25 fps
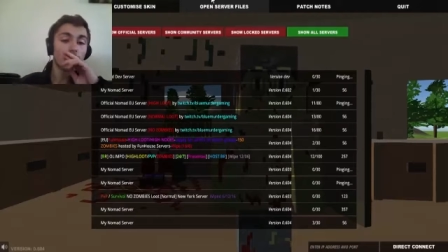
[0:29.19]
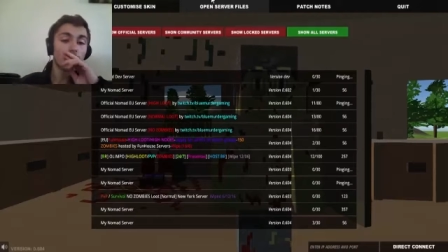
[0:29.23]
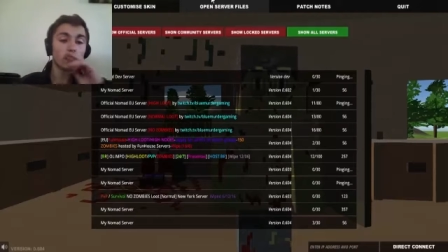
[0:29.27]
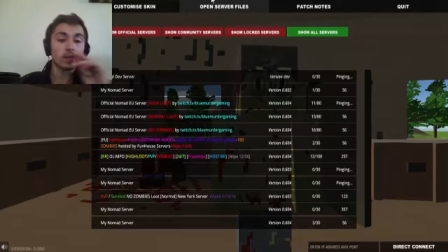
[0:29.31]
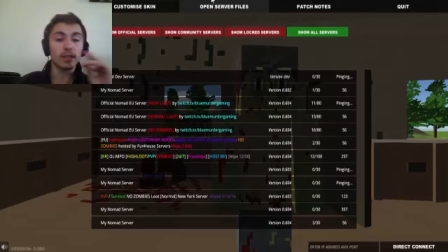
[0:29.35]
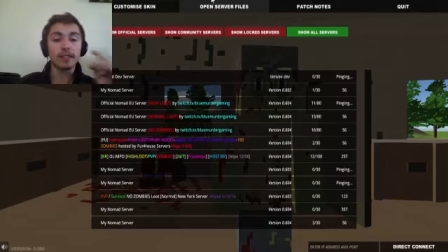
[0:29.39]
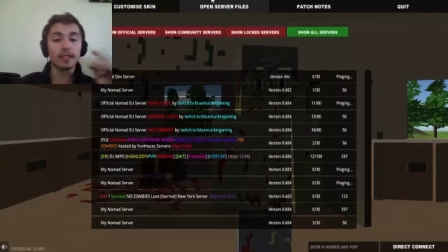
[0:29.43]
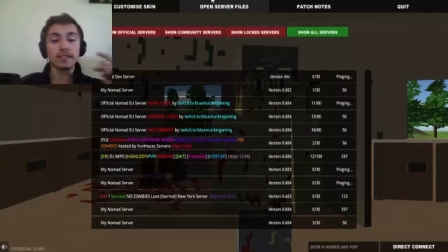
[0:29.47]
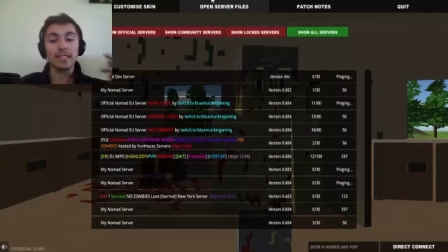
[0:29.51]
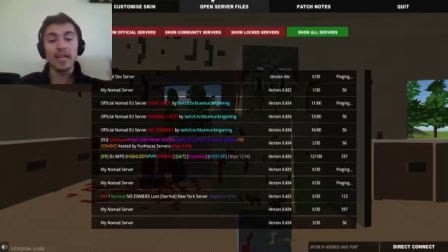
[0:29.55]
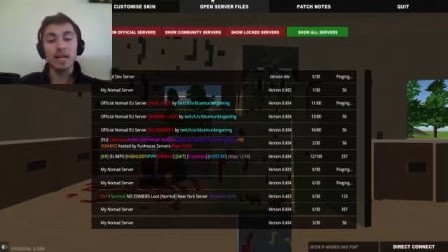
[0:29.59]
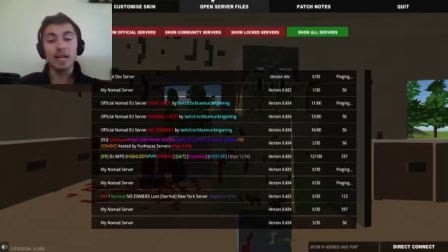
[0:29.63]

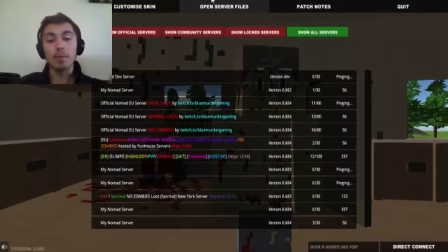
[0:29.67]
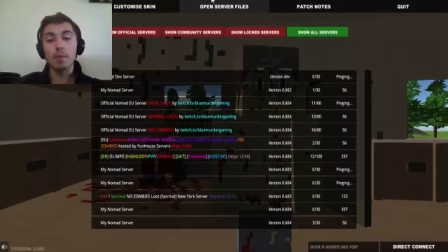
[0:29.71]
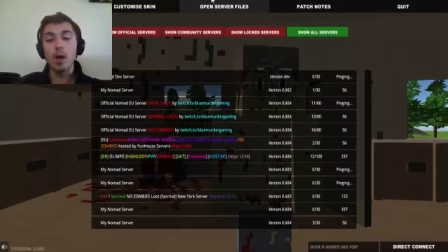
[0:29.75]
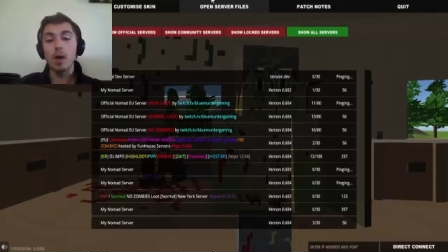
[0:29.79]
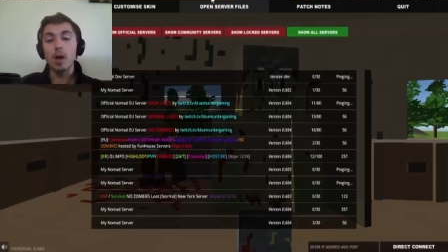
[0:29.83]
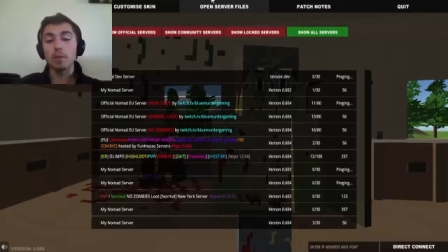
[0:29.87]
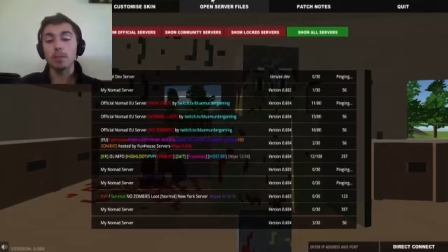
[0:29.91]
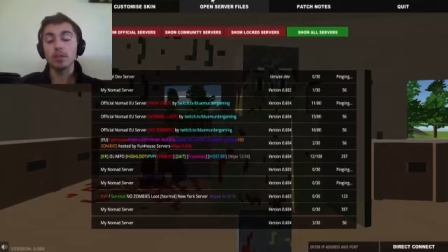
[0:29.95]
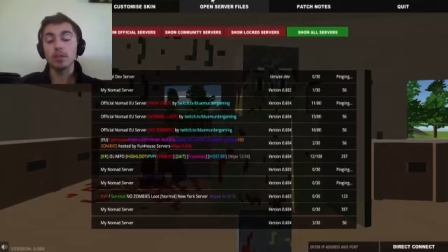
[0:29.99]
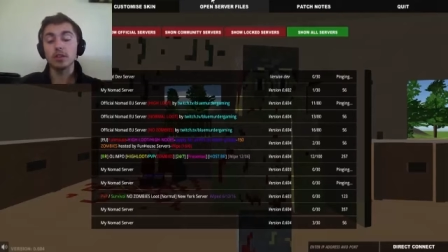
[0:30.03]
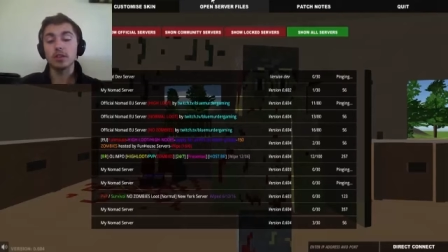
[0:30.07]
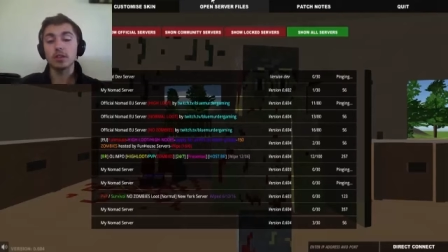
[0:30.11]
This came
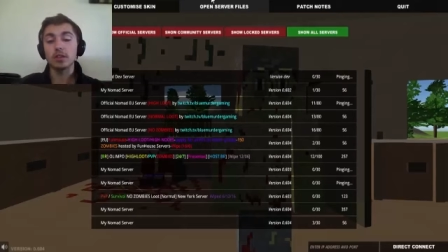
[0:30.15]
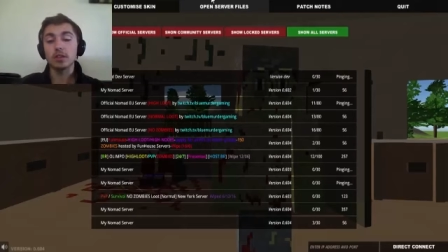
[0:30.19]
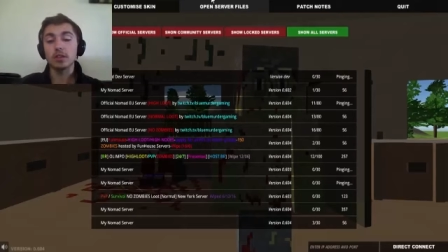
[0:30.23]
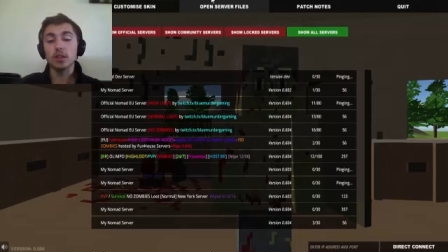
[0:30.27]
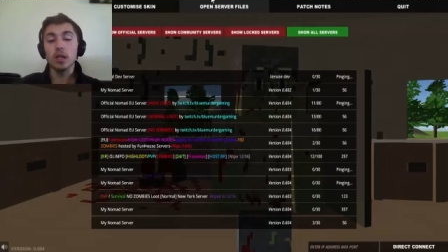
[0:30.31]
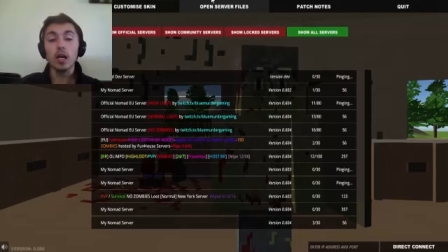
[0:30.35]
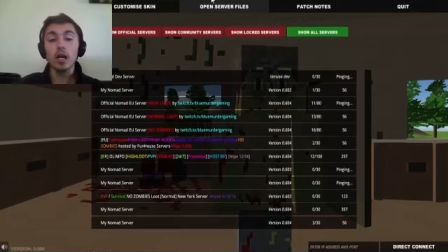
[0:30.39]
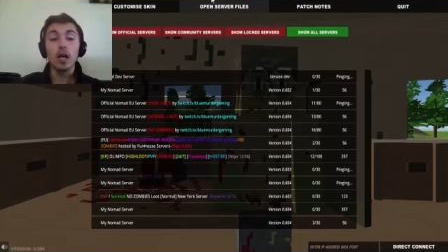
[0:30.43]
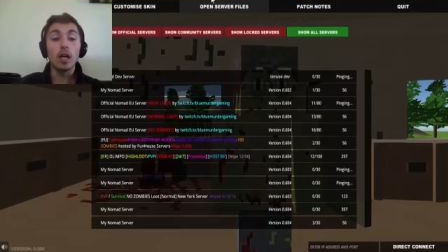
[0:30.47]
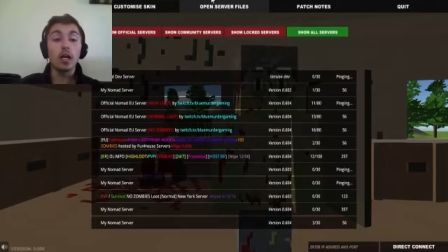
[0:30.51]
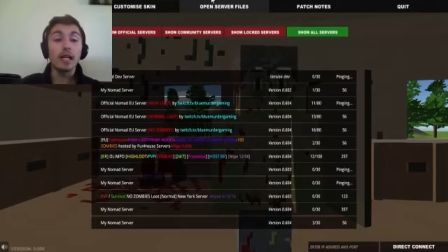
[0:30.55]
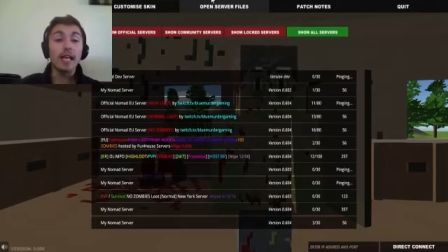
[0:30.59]
up as an
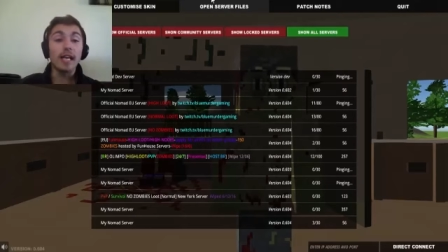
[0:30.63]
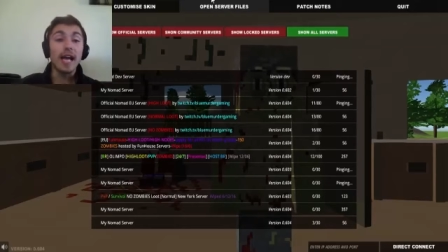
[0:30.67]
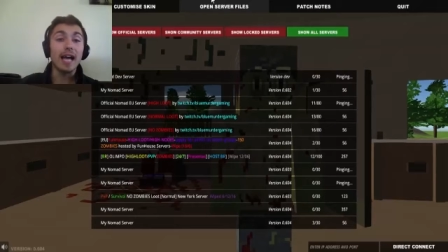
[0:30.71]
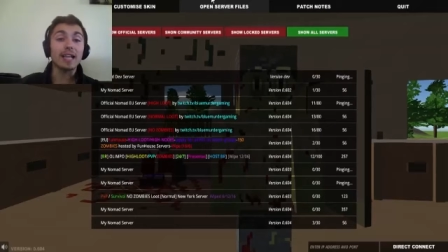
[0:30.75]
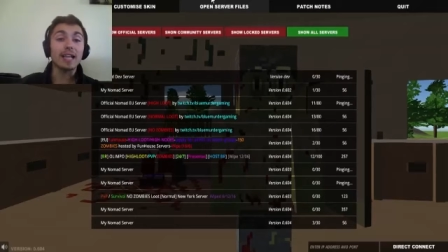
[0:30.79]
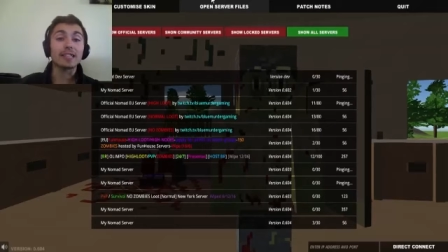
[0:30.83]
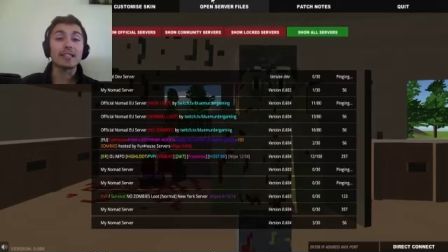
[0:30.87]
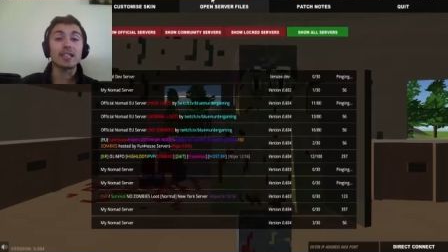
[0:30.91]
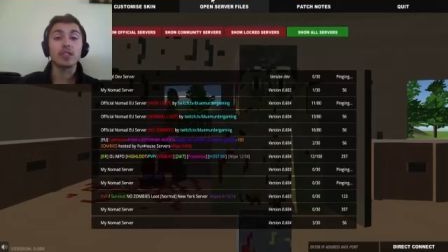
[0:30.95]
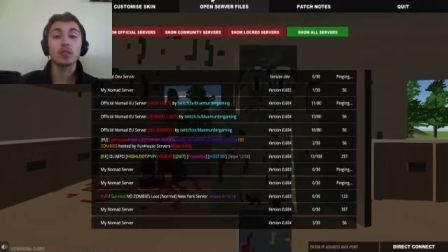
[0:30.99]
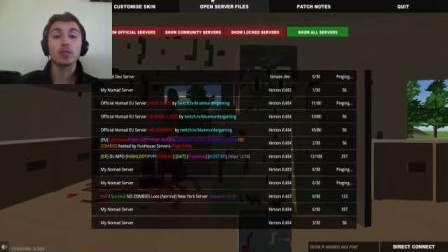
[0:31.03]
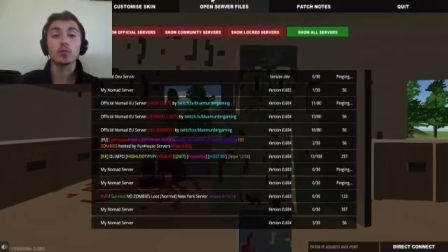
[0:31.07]
early
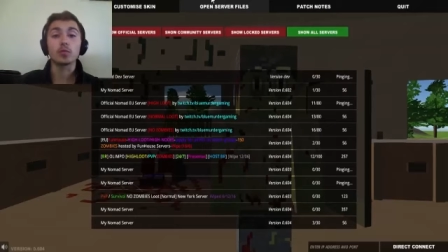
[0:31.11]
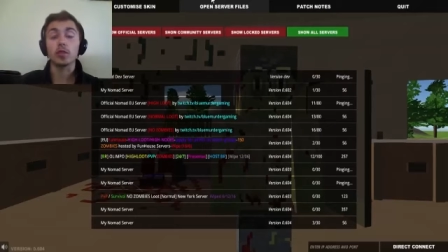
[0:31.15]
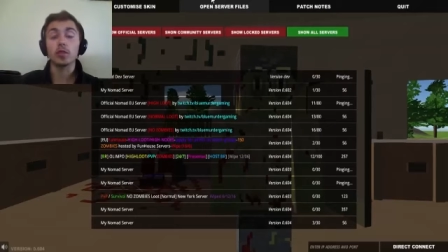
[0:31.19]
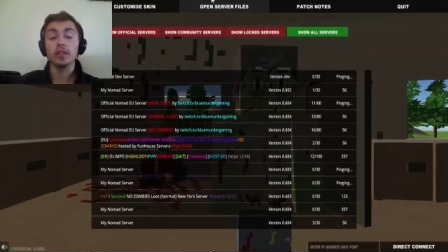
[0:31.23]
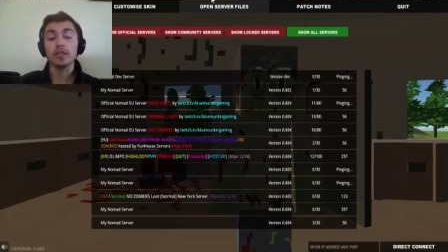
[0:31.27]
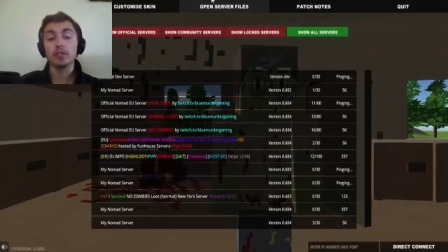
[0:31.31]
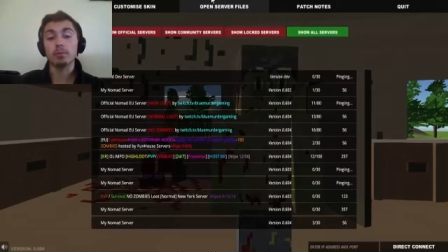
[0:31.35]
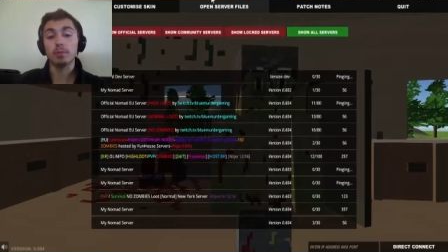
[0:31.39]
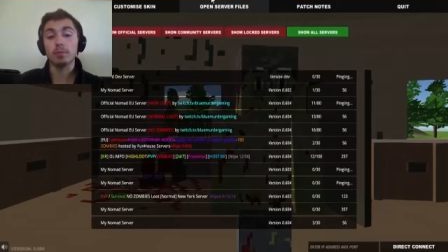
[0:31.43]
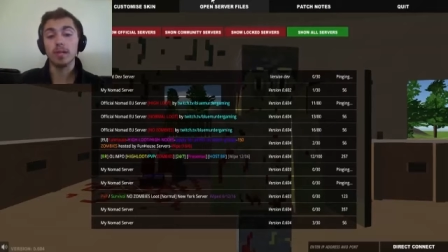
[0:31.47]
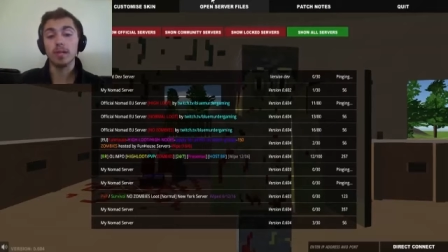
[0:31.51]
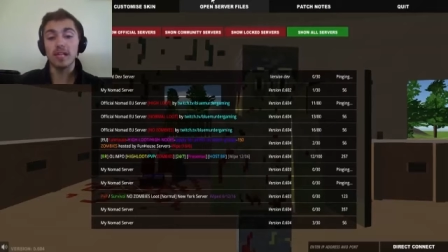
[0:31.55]
access
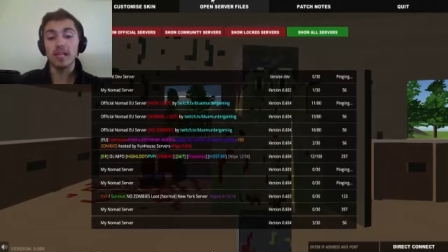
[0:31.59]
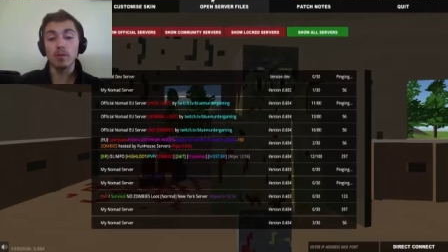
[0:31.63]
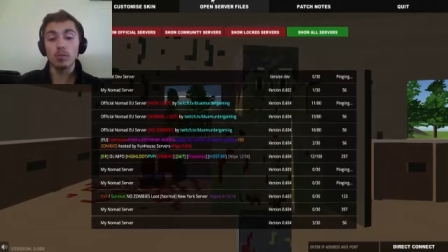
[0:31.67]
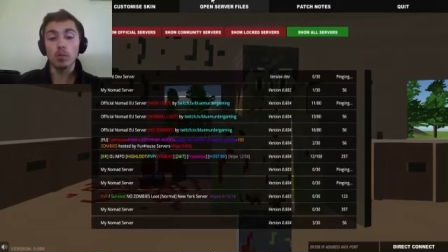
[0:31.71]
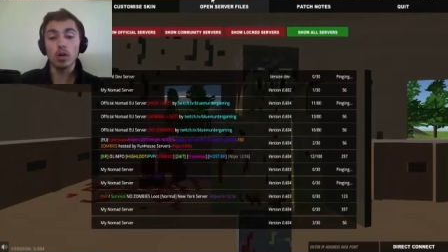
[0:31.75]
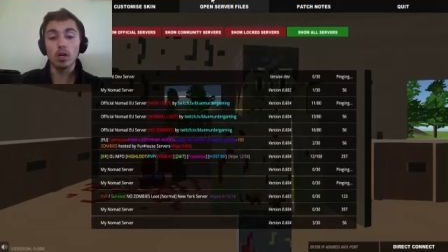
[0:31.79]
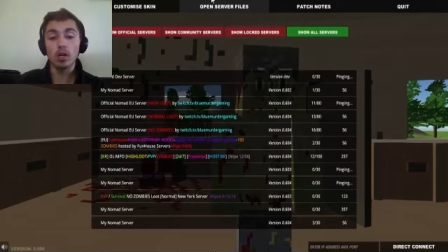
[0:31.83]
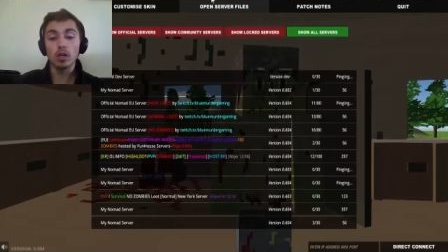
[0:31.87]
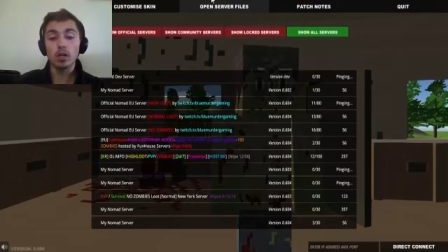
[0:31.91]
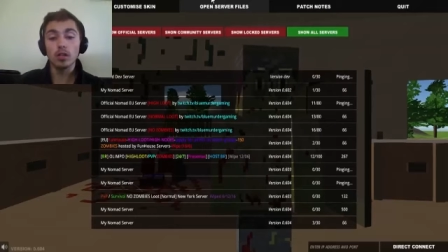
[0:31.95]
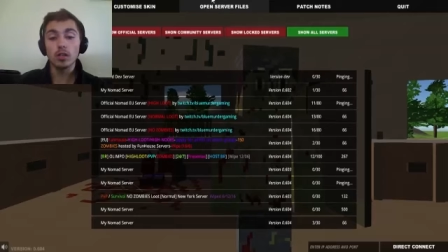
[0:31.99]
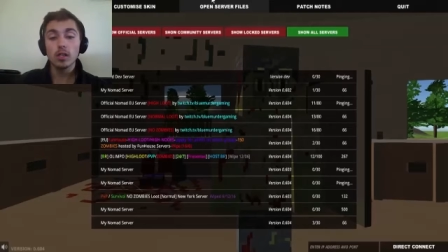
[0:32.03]
free-to-play
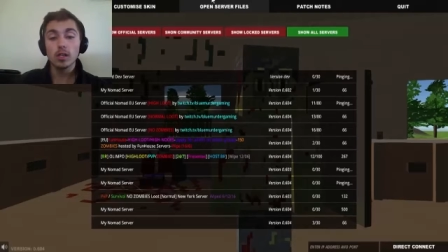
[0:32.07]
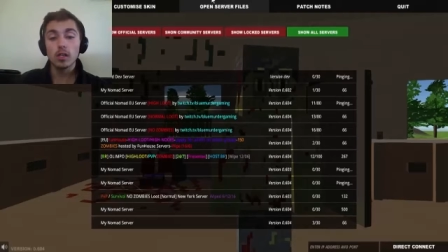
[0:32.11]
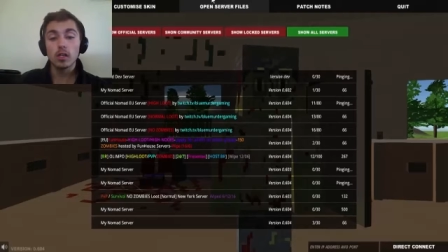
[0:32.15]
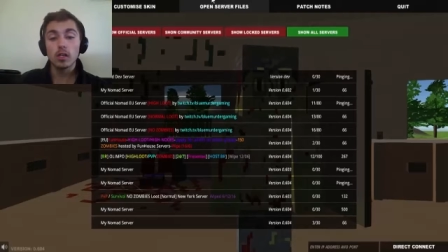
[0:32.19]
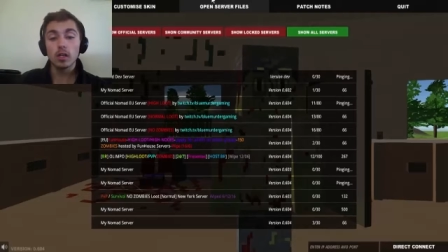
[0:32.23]
one.